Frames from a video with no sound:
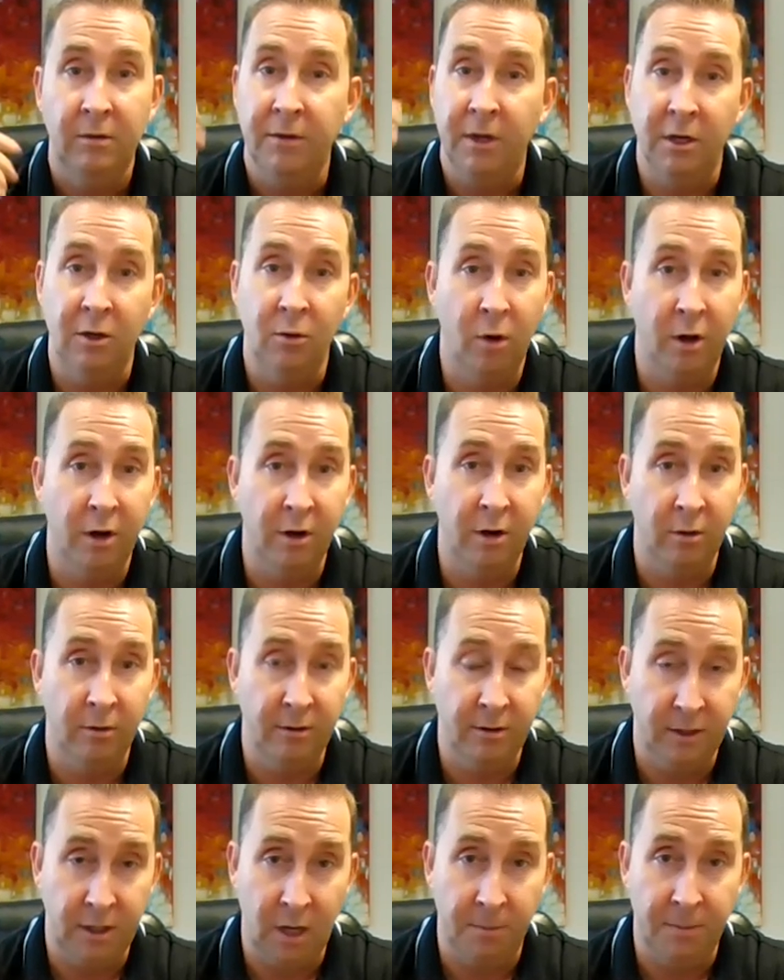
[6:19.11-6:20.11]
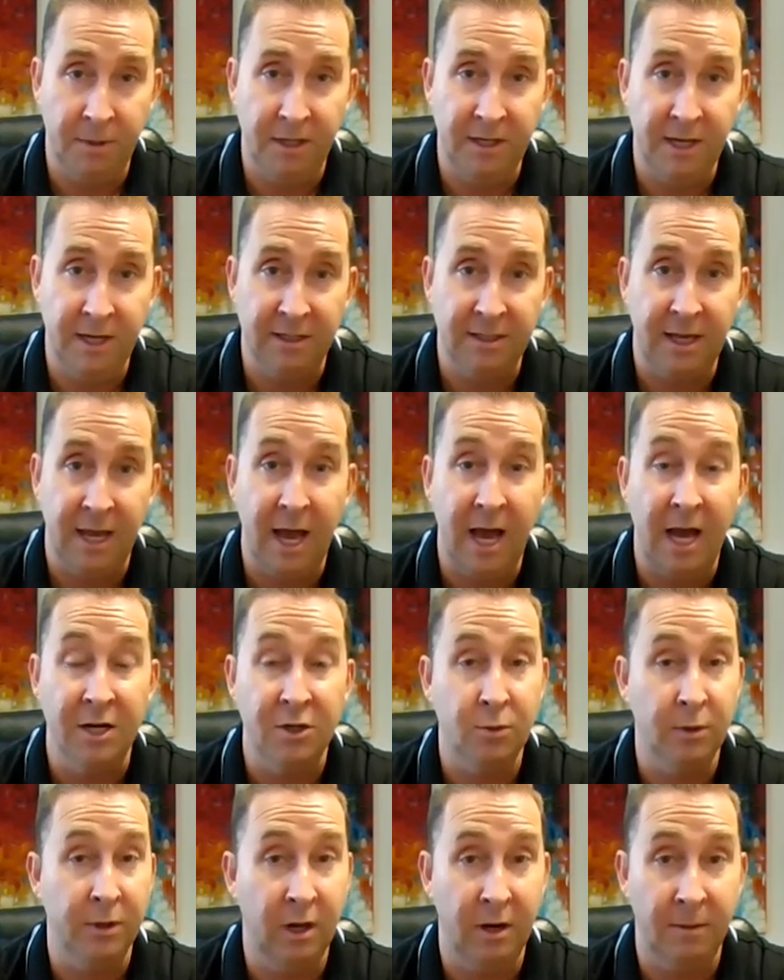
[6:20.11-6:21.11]
Then you want to know that the company has
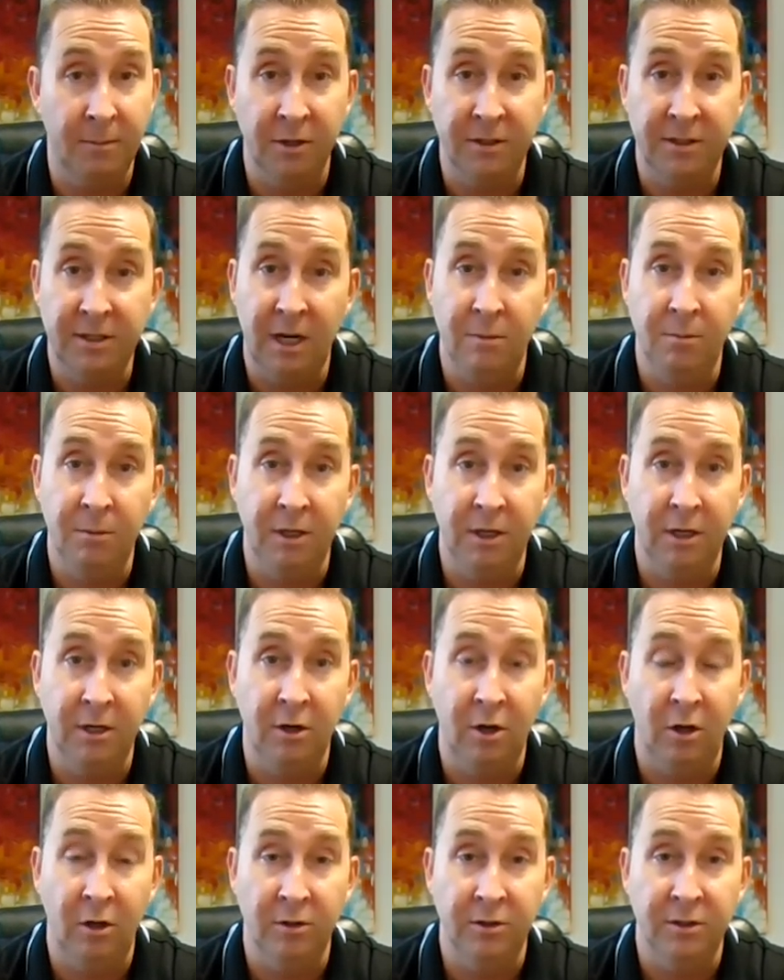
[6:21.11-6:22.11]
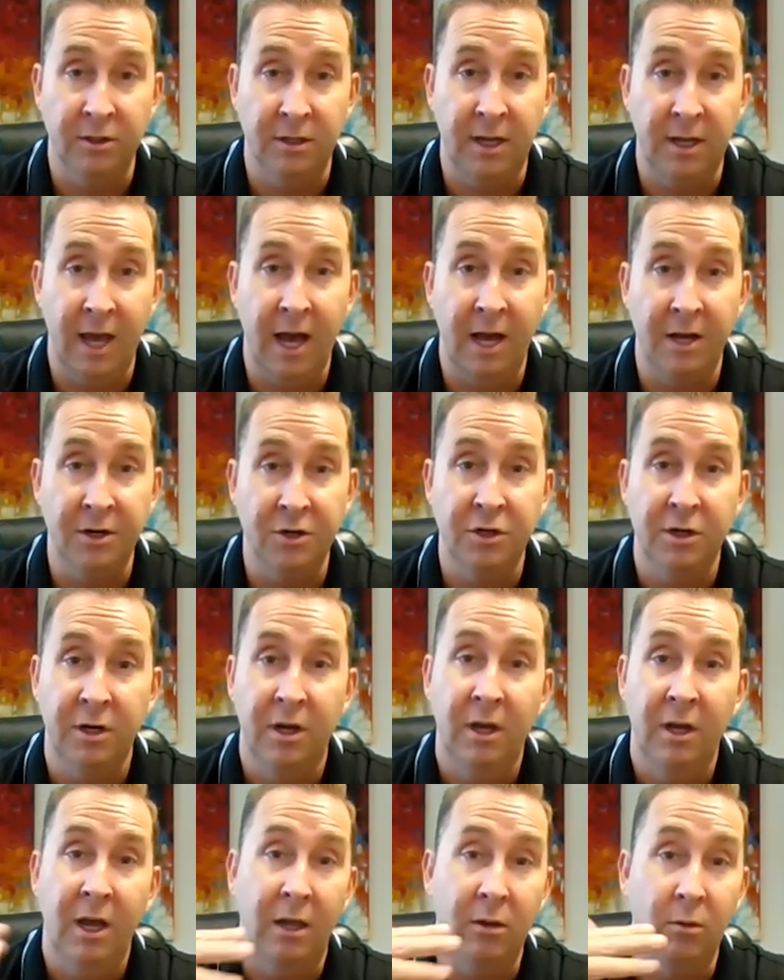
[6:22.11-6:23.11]
cash. We got about $10 million in cash,
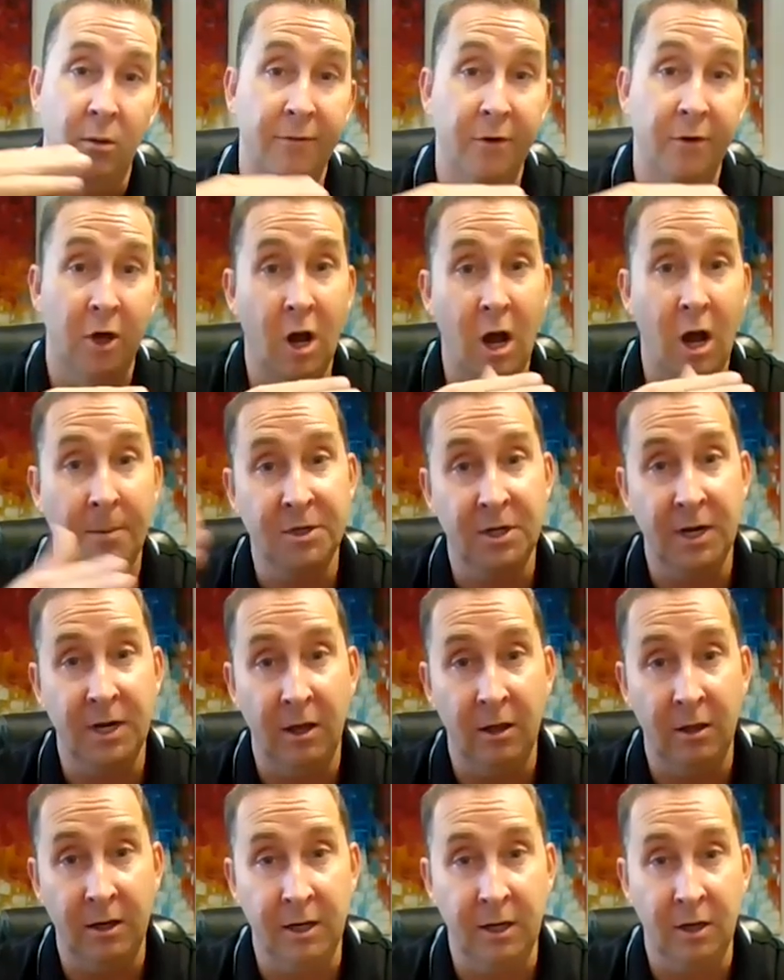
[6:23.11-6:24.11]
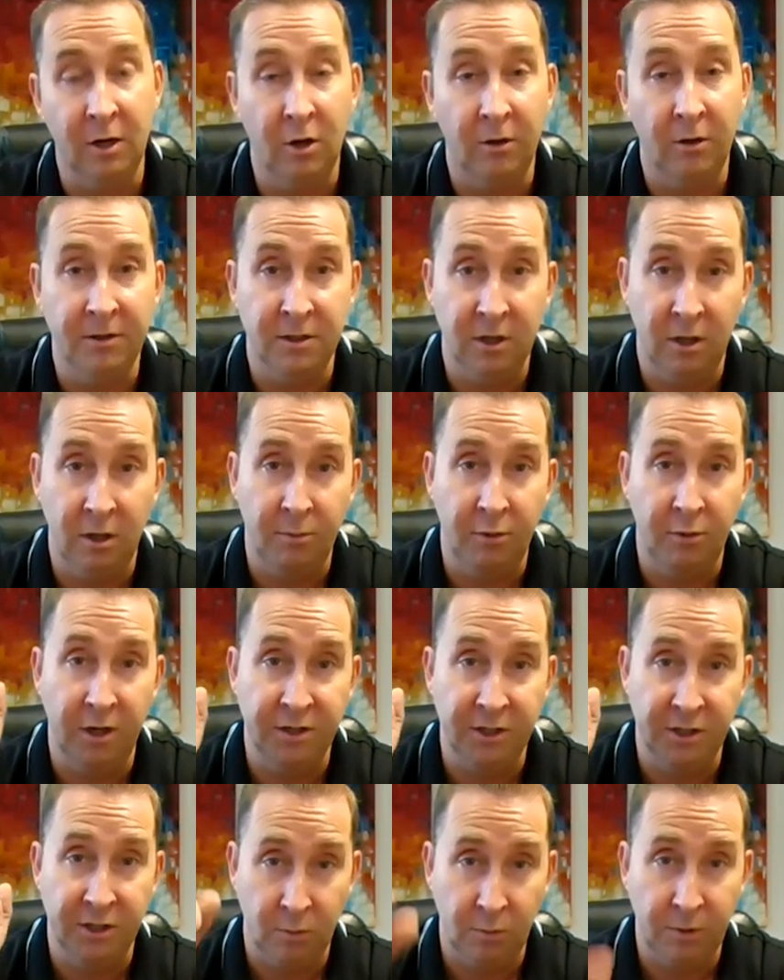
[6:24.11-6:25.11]
and then we've got optionality and all these other
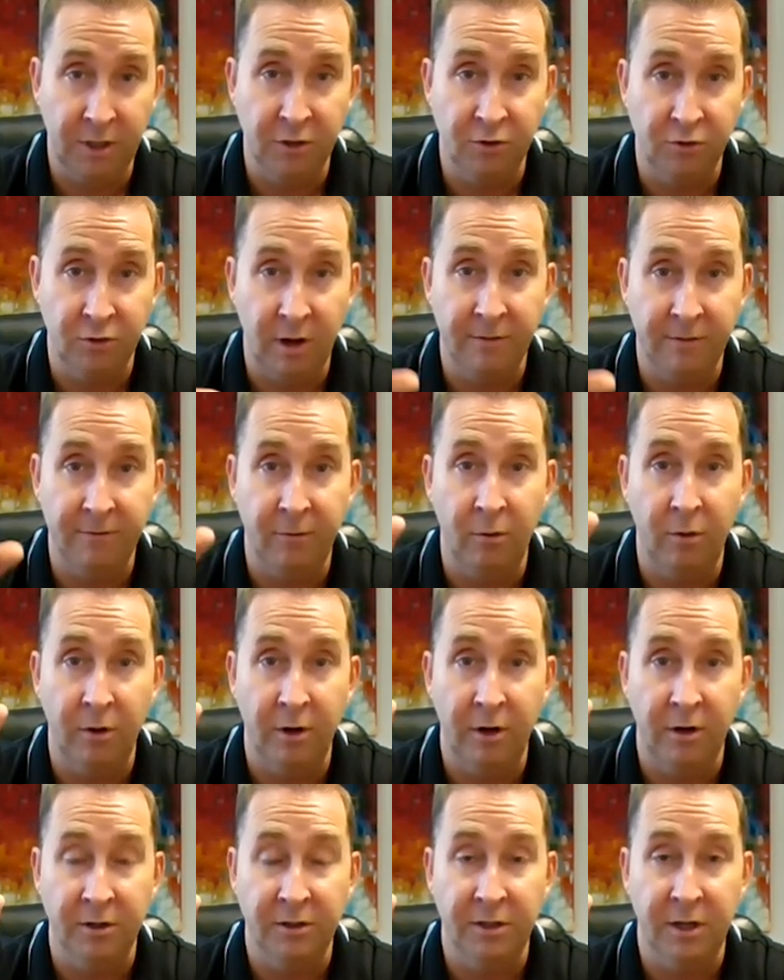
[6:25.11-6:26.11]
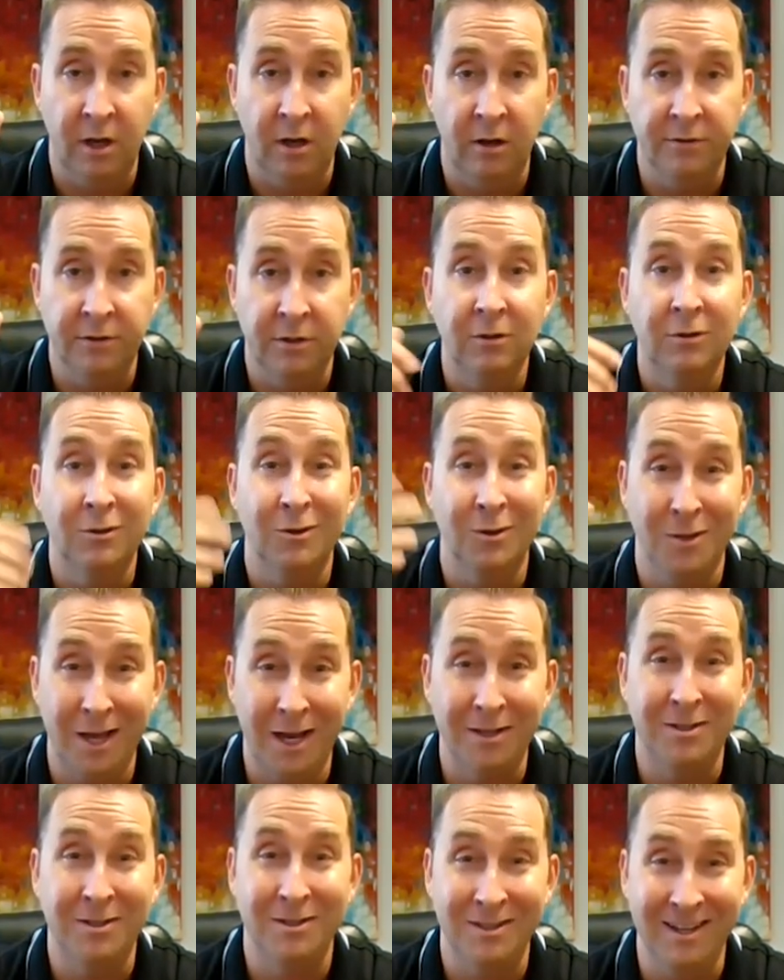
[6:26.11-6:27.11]
projects that we can drive forward ourselves. So
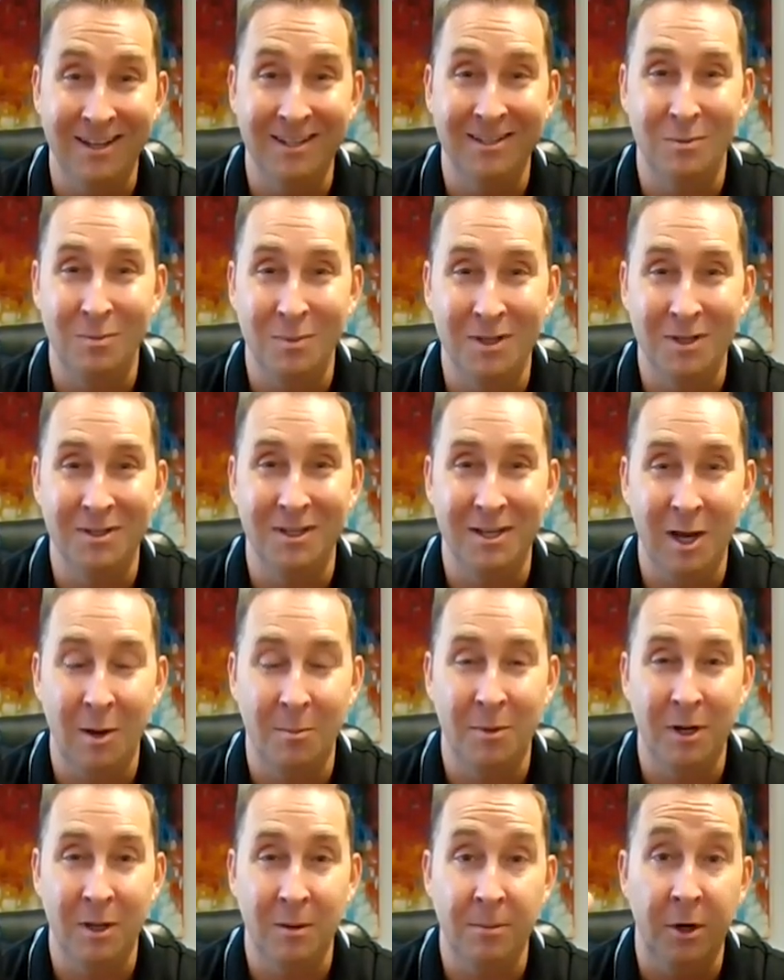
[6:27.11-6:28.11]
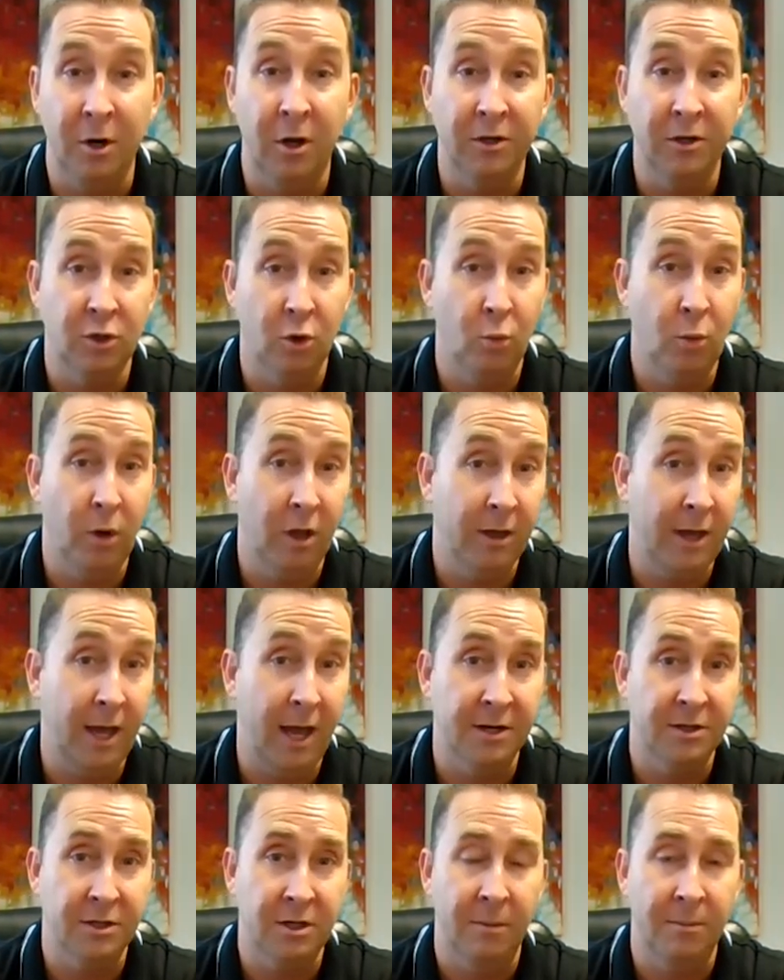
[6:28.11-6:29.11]
yes, it's a busy company, but also well
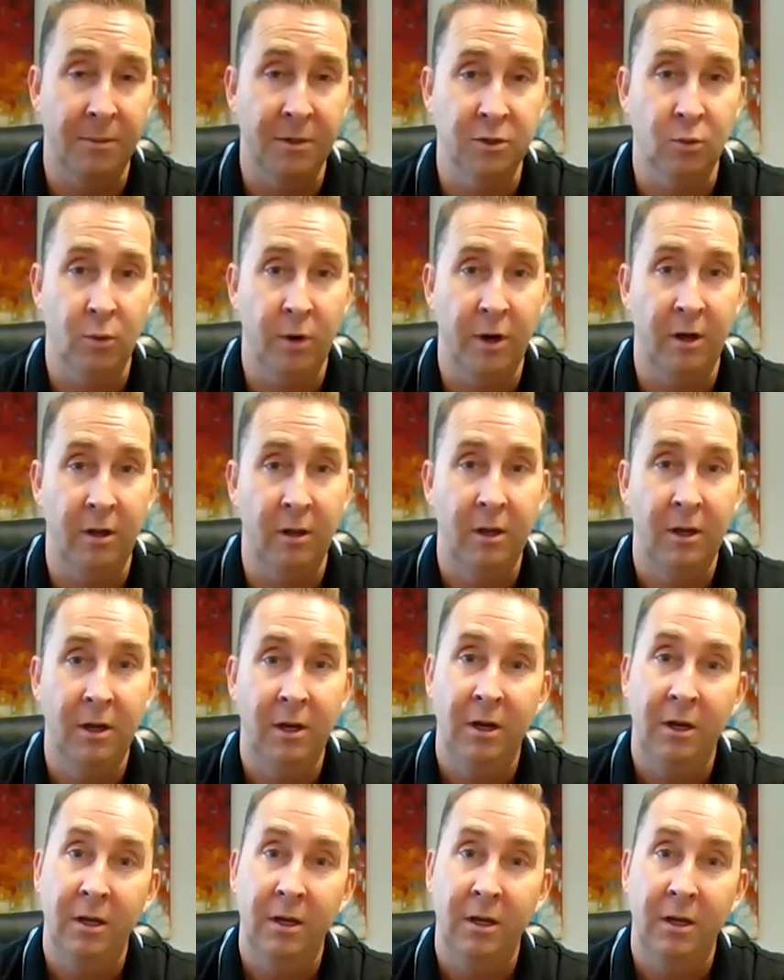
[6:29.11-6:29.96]
cashed up as well.